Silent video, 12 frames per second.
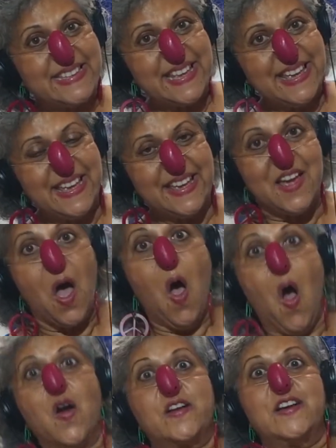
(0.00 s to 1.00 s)
eternity,
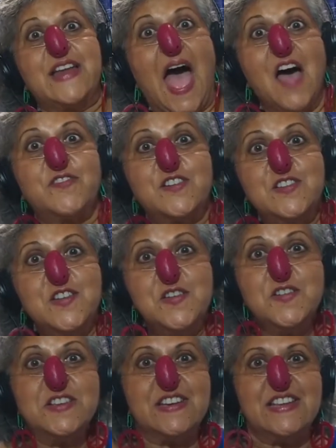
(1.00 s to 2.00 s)
or good
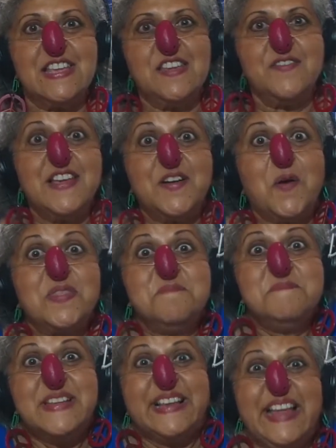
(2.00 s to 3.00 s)
afternoon, good evening, or
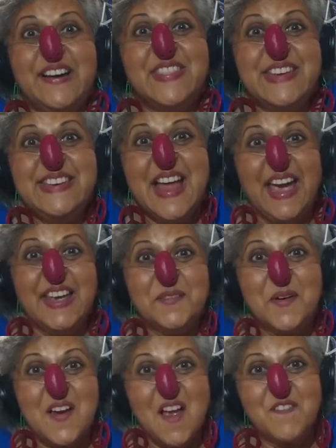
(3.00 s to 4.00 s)
the middle of the
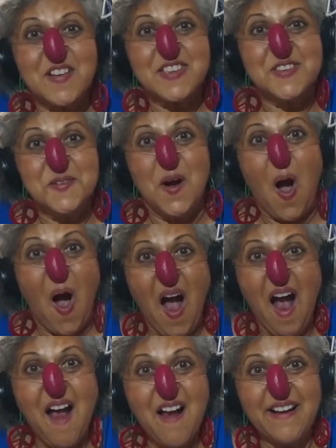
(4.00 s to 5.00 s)
night, wherever you
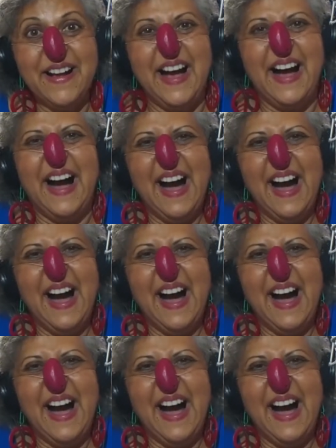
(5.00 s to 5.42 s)
are.